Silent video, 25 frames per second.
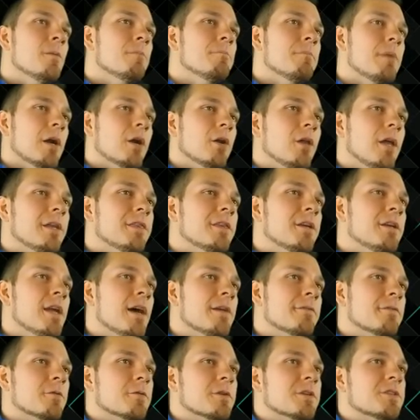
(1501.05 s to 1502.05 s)
Better late than
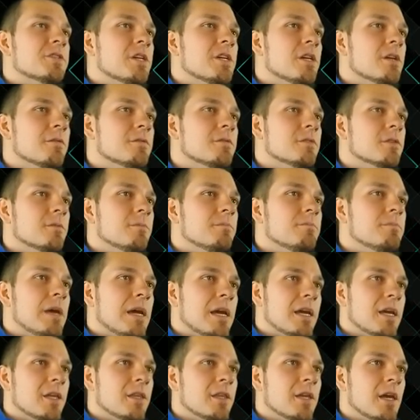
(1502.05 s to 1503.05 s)
never received.
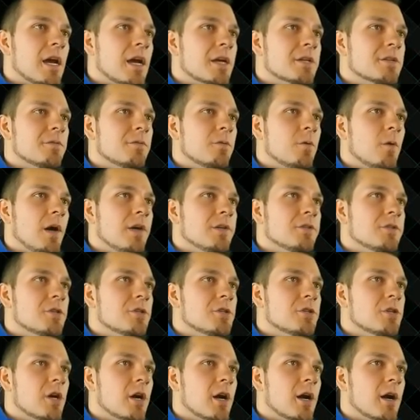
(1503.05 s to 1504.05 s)
Make it the active quest?
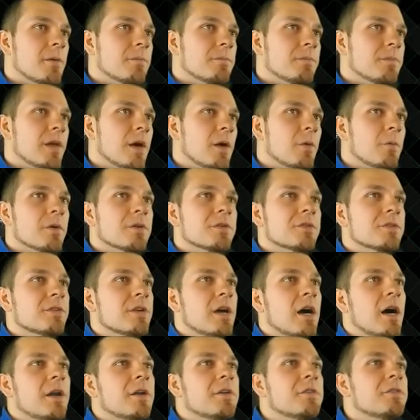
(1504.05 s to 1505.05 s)
Sure. I wasn't
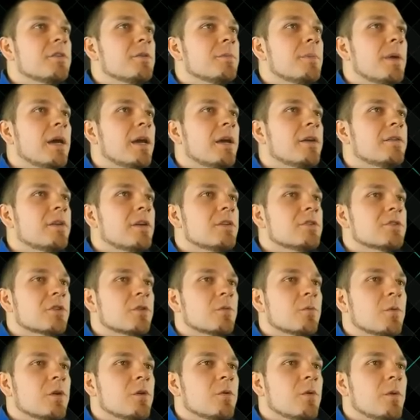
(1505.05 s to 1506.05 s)
honestly paying attention.
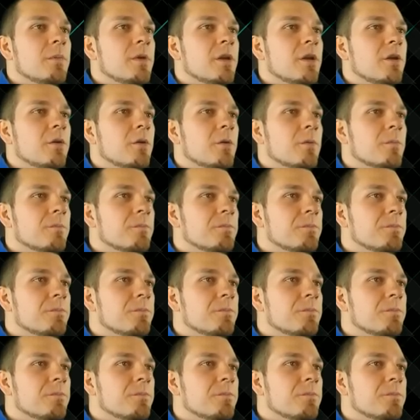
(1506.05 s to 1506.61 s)
What do you want me to do?